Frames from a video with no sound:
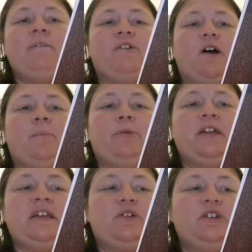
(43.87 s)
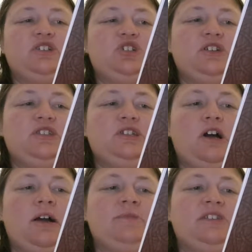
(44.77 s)
from pre-Christian
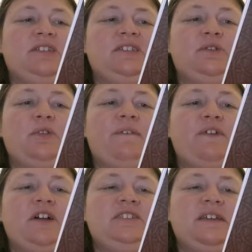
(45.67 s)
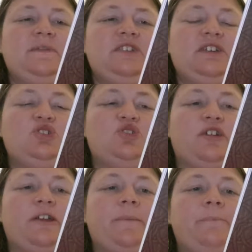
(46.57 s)
times until the 13th
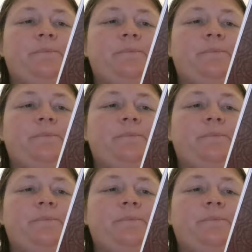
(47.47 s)
century.